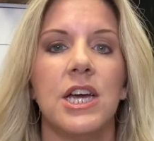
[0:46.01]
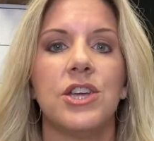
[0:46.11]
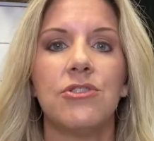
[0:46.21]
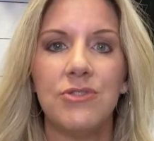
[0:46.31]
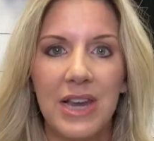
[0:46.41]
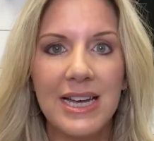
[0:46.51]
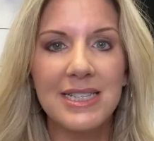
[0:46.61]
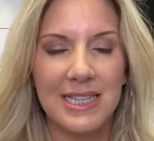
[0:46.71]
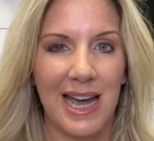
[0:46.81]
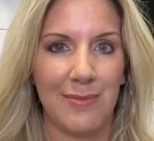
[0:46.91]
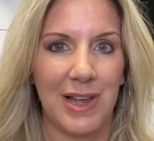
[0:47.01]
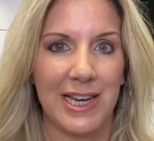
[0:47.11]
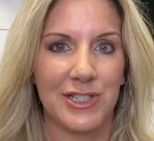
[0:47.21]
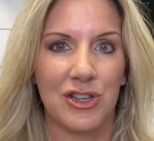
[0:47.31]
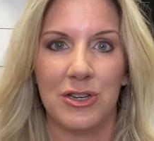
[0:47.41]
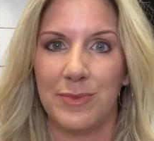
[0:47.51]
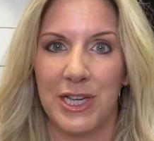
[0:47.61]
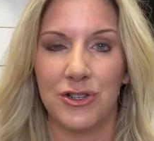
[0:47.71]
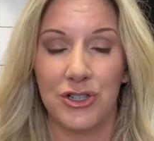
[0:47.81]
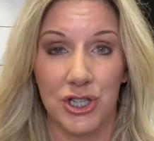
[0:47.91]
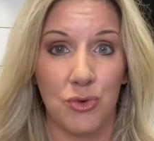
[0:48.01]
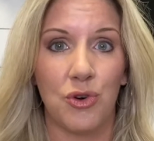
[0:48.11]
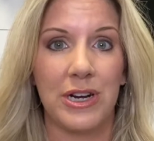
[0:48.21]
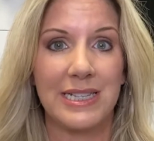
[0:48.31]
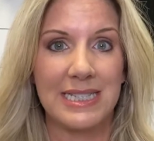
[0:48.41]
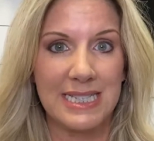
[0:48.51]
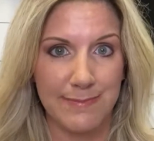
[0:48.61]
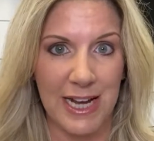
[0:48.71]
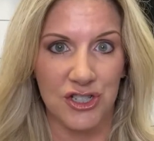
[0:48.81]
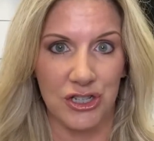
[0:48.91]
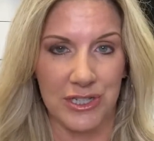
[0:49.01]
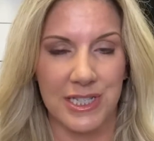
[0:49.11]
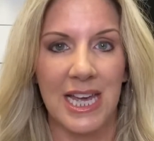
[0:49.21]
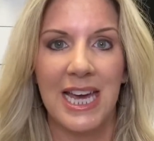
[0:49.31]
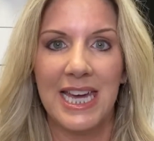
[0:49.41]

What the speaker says: Your next timeline is going to be your inspections.